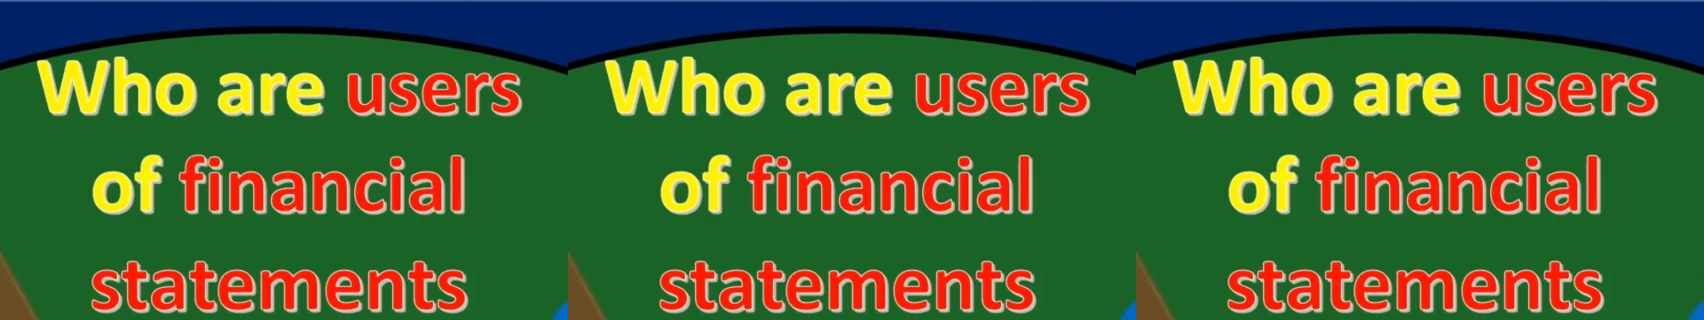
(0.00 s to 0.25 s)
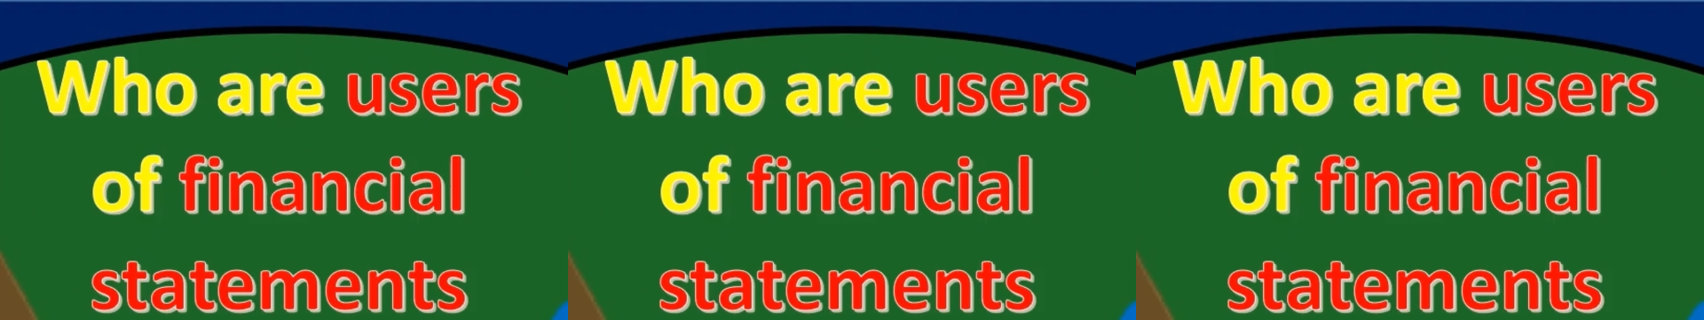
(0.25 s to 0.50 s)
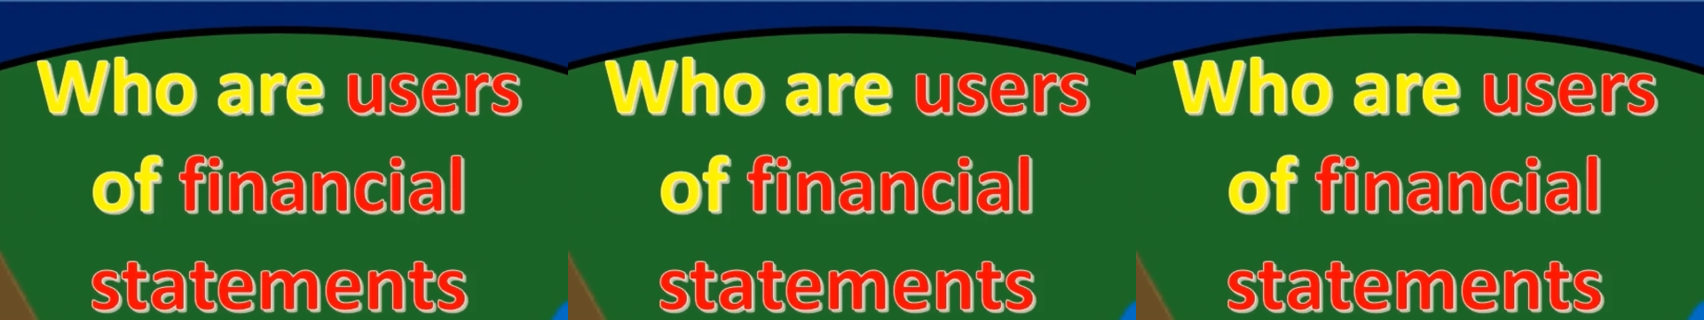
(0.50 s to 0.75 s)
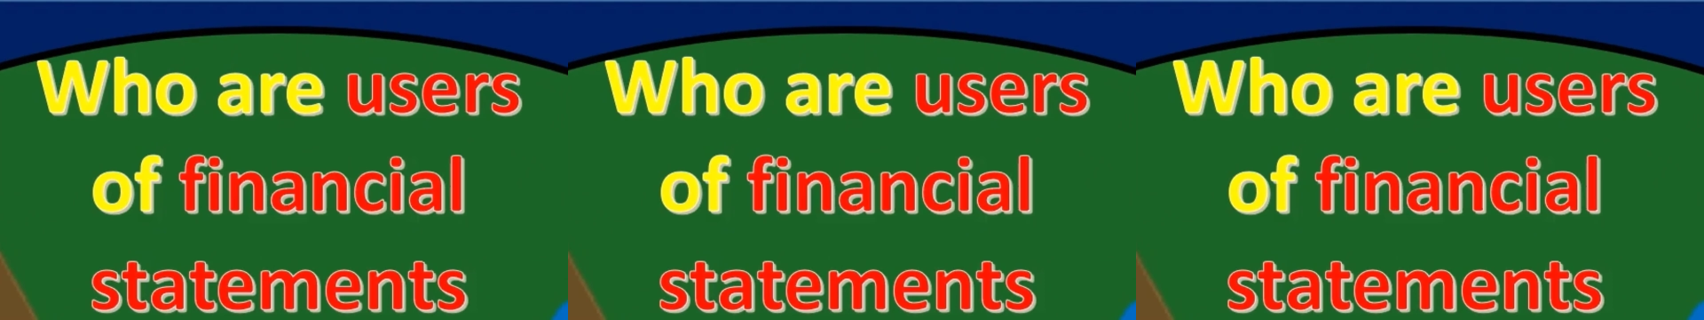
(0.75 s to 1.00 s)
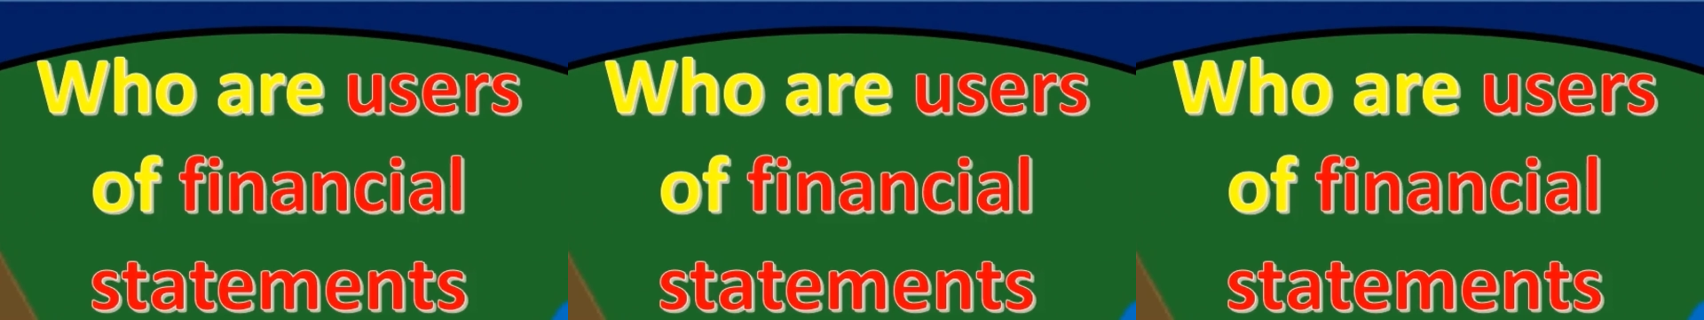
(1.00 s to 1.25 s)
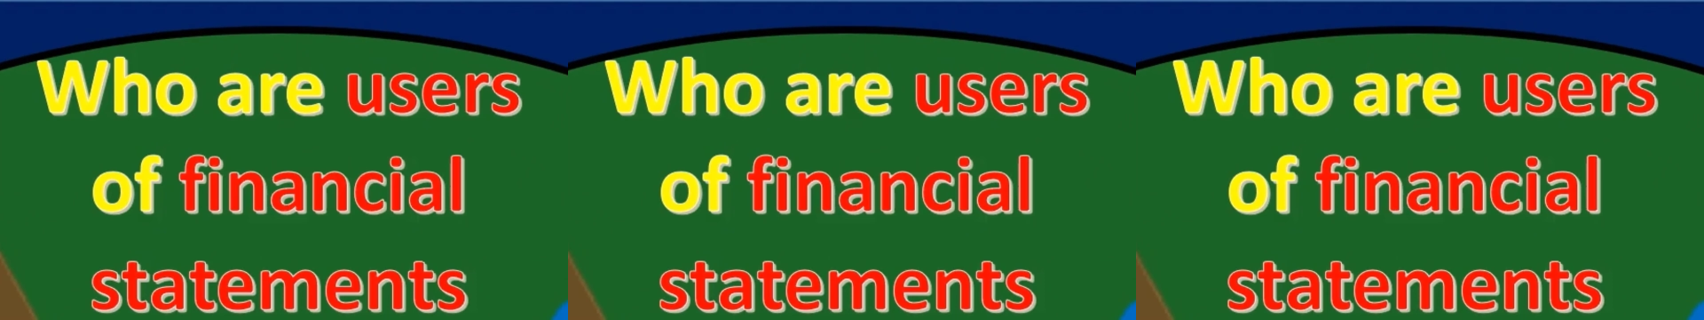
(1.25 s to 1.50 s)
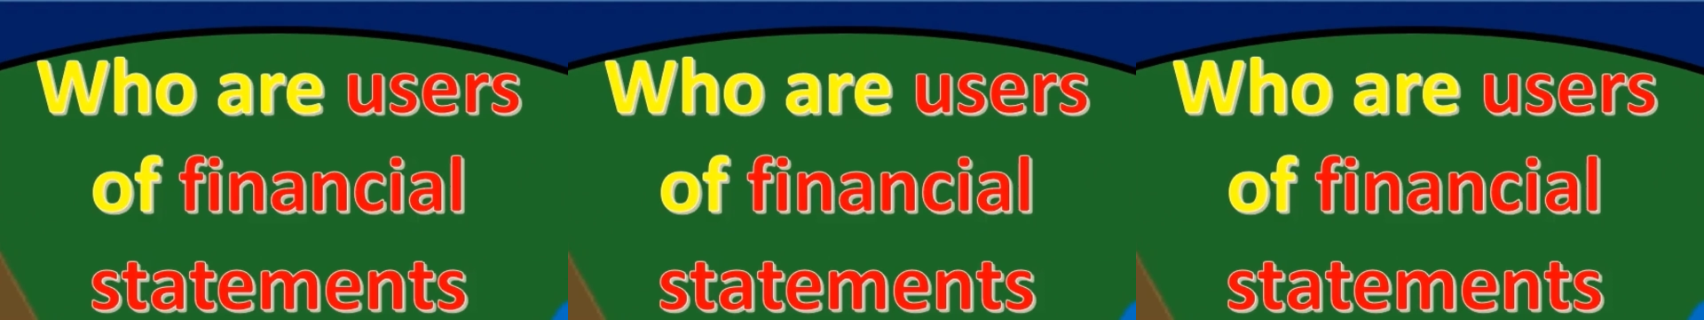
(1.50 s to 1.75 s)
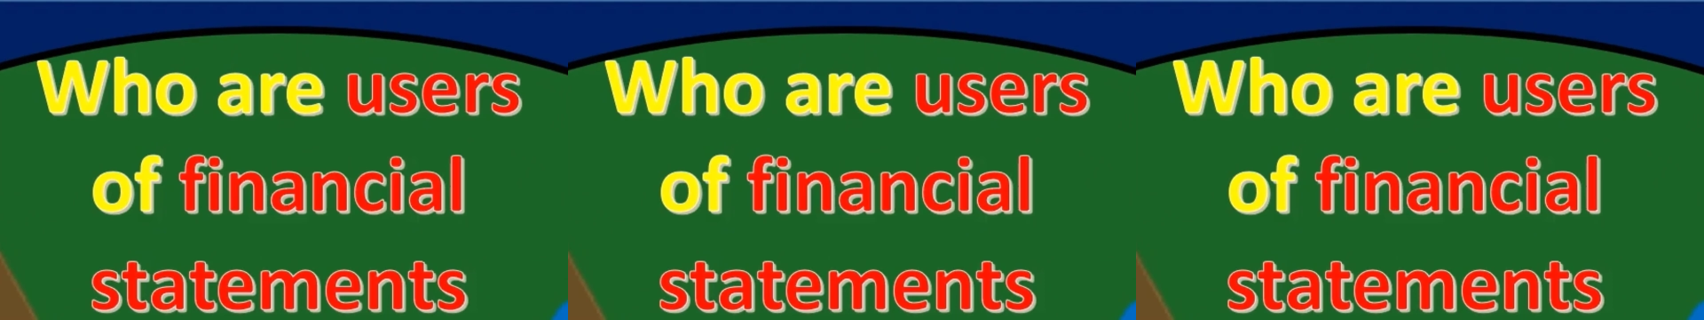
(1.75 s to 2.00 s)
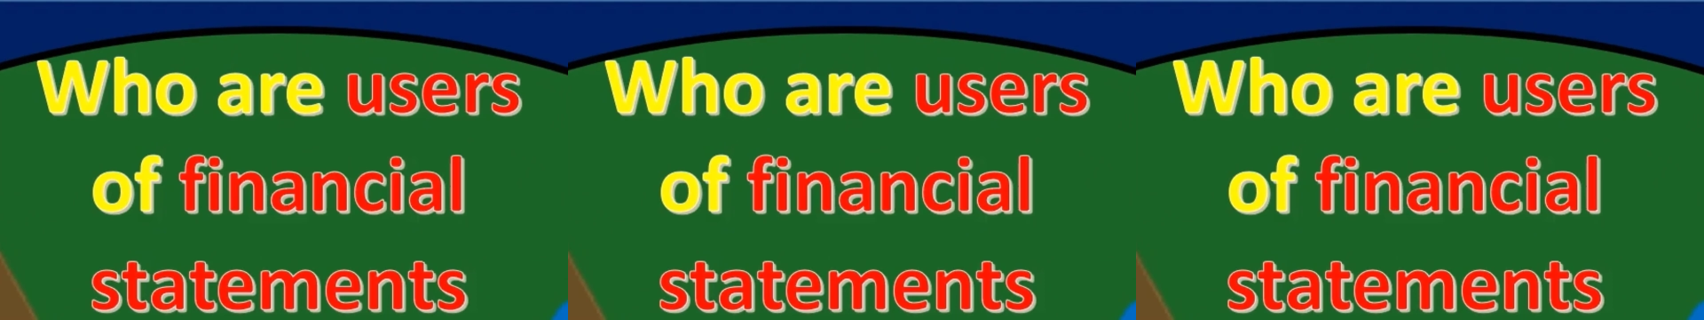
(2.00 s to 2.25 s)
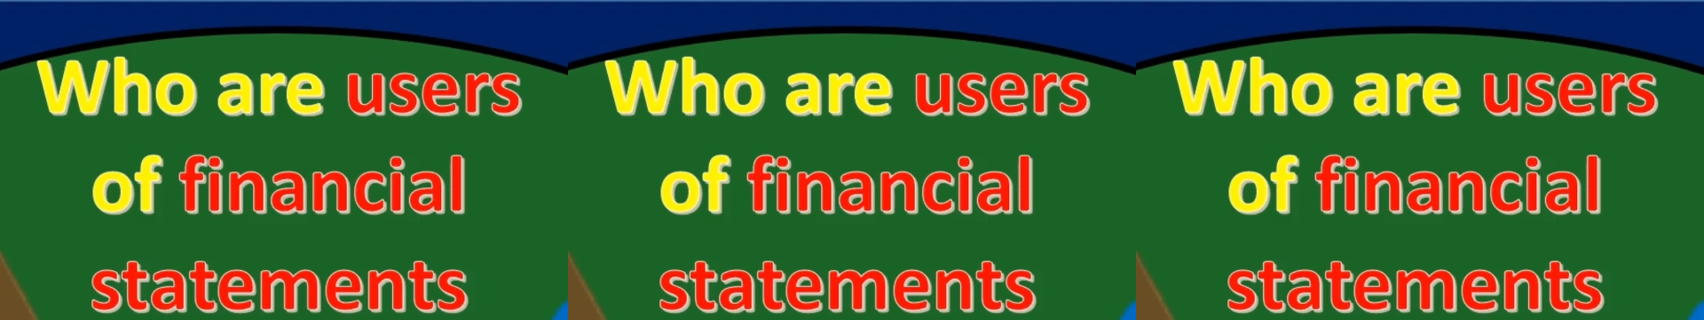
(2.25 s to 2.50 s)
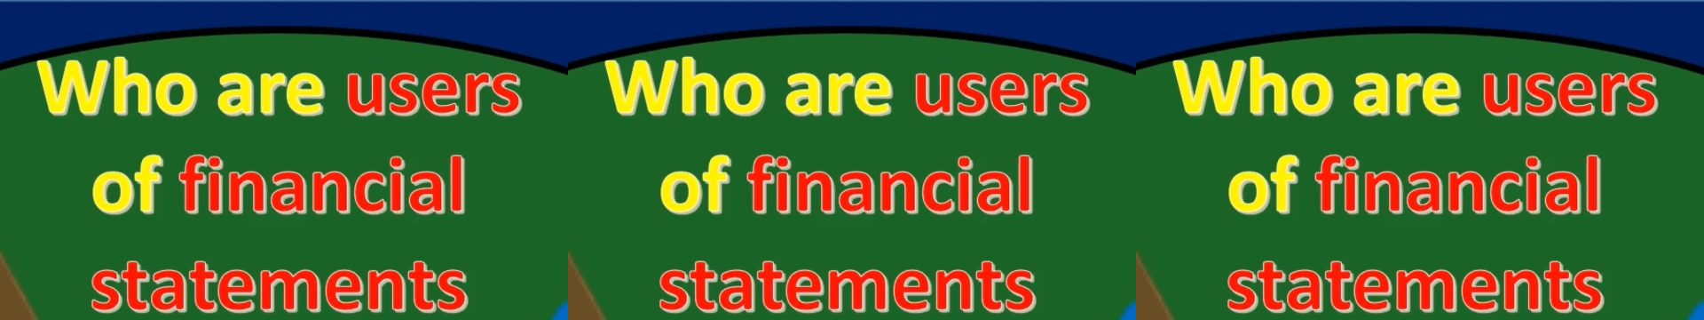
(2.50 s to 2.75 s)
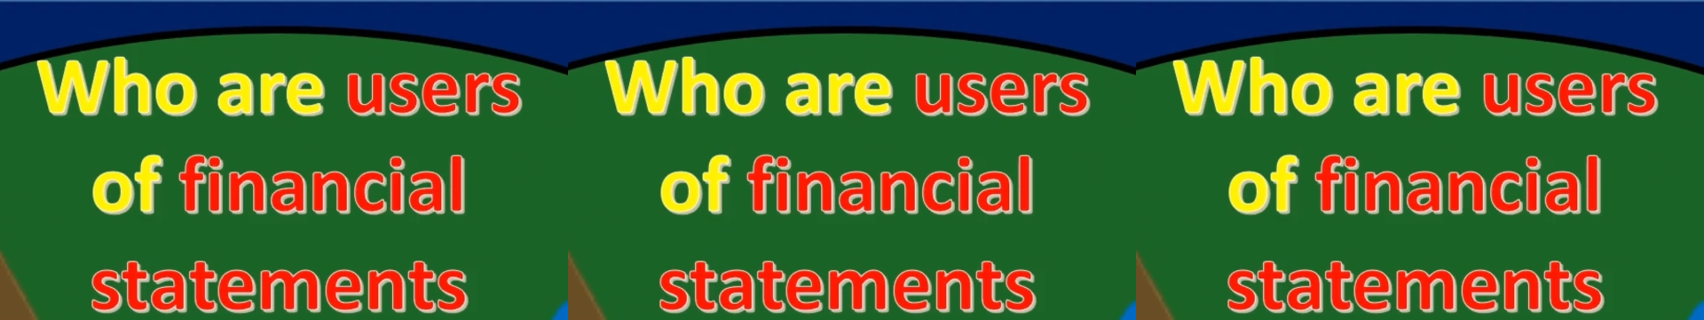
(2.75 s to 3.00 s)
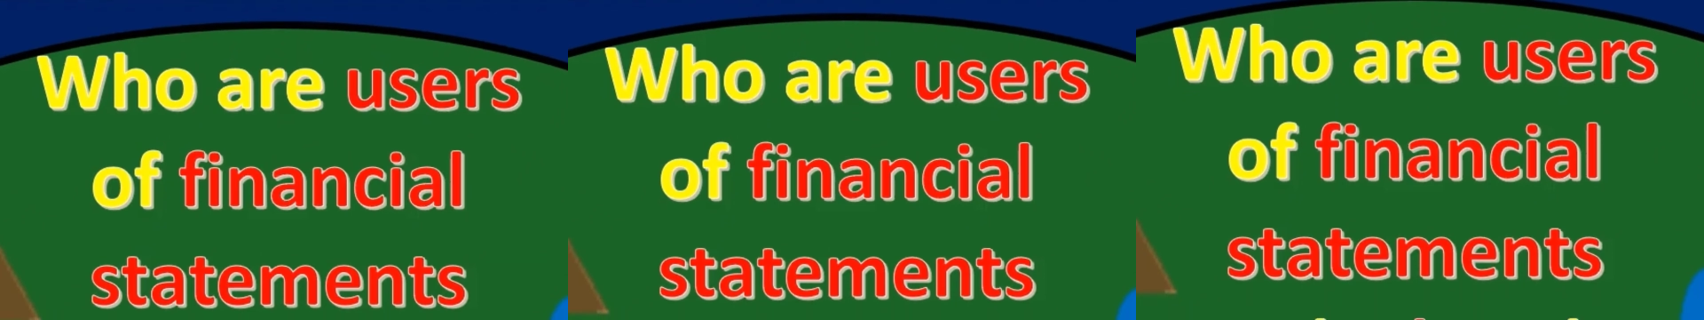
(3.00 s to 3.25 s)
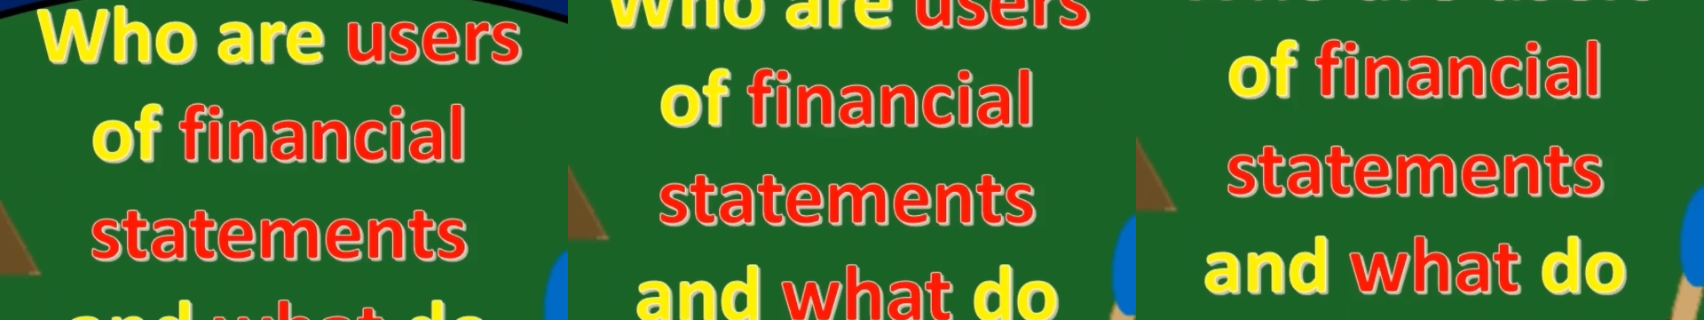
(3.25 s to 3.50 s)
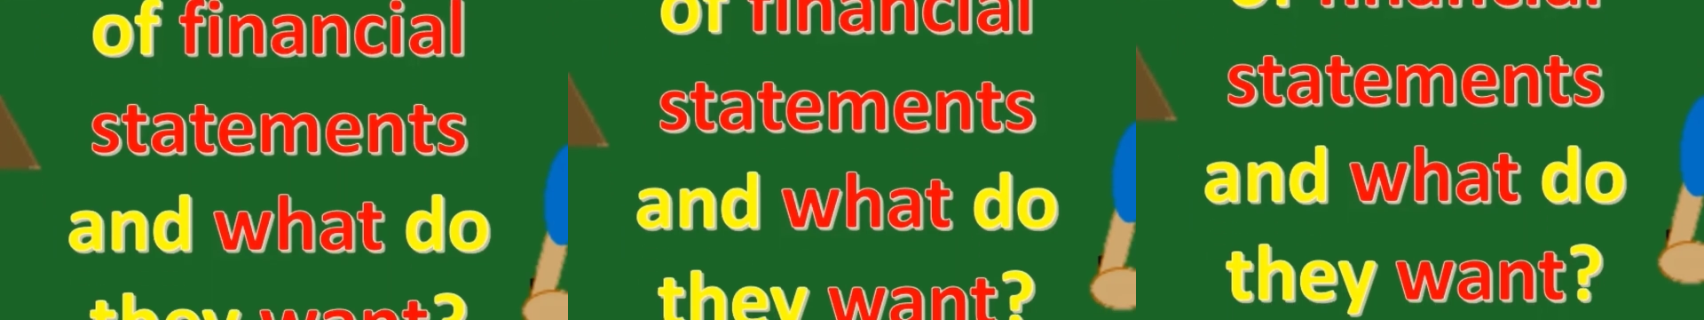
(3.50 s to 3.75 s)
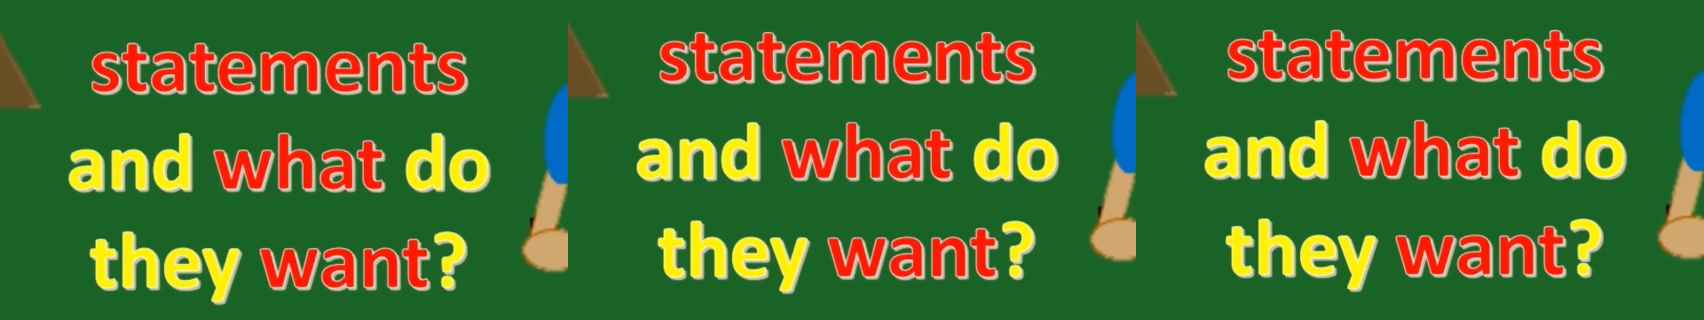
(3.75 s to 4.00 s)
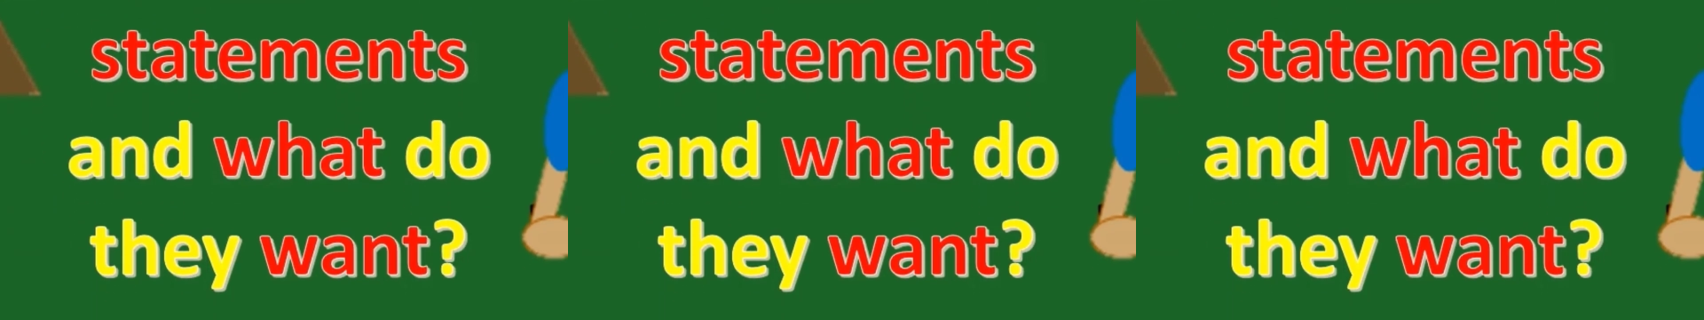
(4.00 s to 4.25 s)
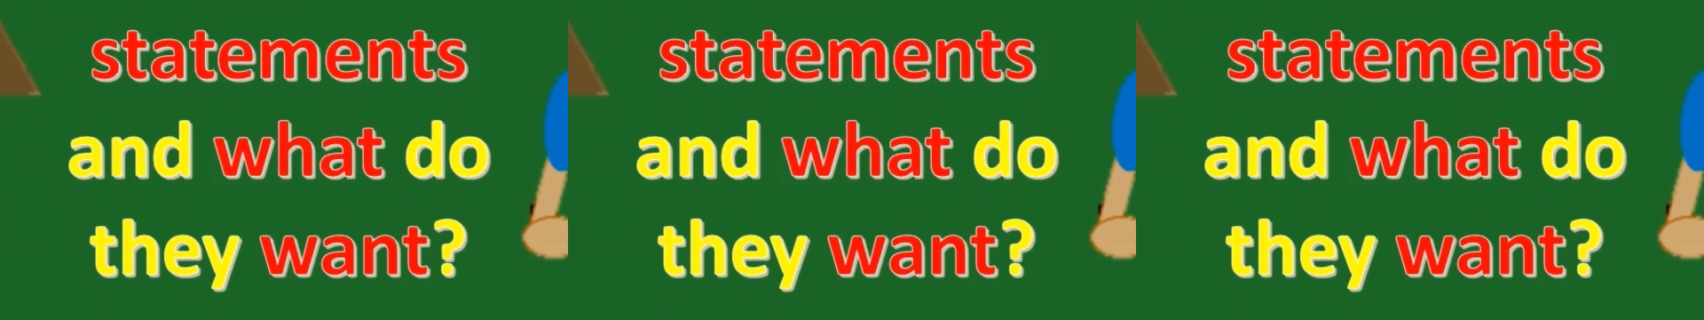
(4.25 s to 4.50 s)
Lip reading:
No face is visible, so there are no lips to read.